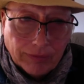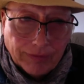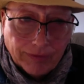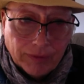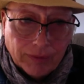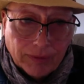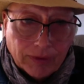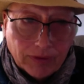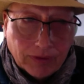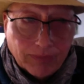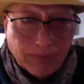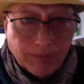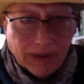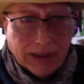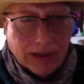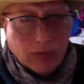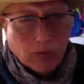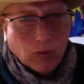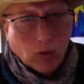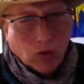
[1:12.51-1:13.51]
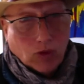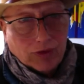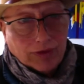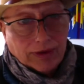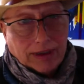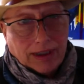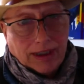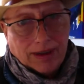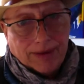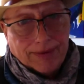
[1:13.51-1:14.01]
want to paint
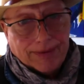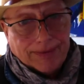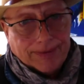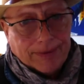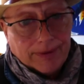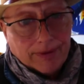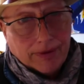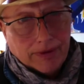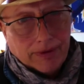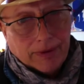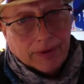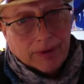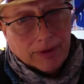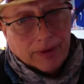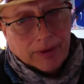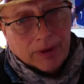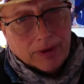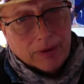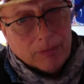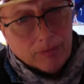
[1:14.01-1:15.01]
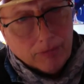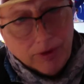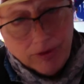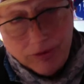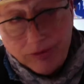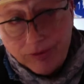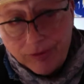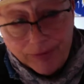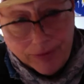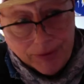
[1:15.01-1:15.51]
watercolours, and
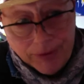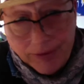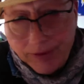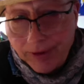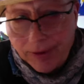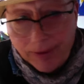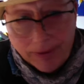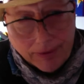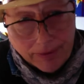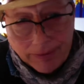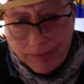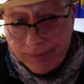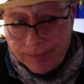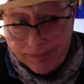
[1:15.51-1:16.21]
most of you can't.